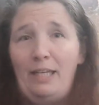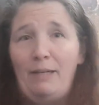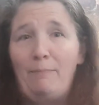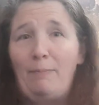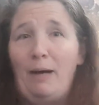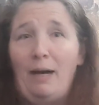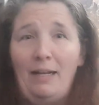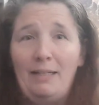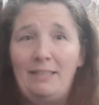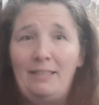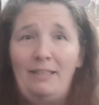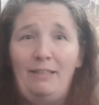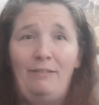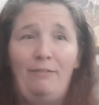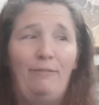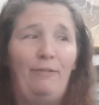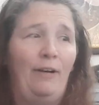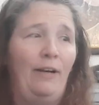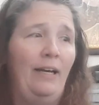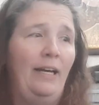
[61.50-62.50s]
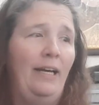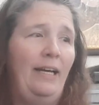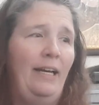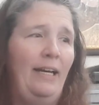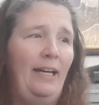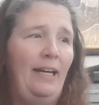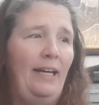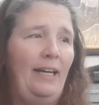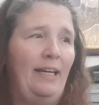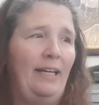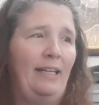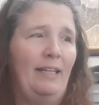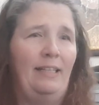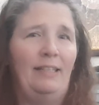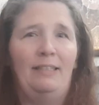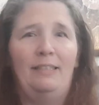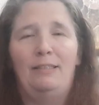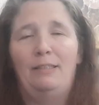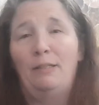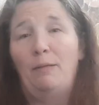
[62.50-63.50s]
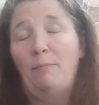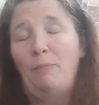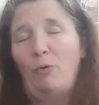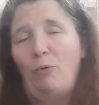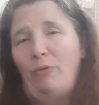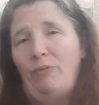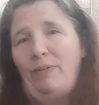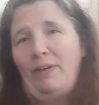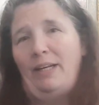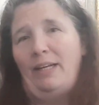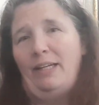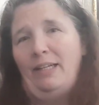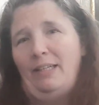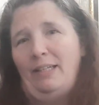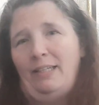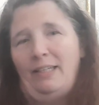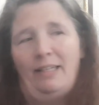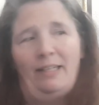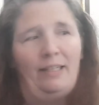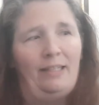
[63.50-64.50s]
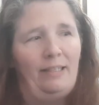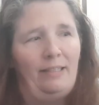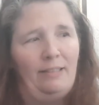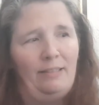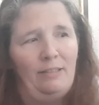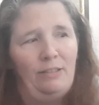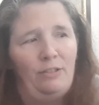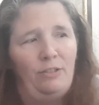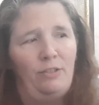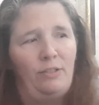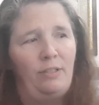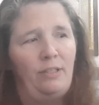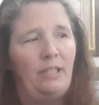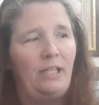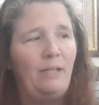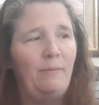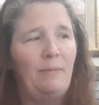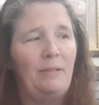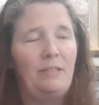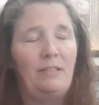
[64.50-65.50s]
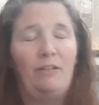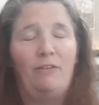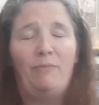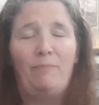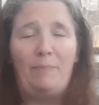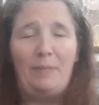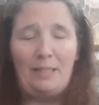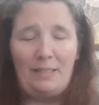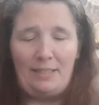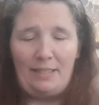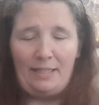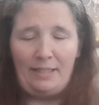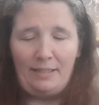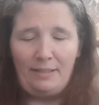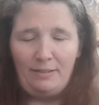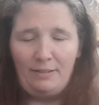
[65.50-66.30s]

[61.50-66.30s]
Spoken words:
positive and motivated and just to keep myself busy.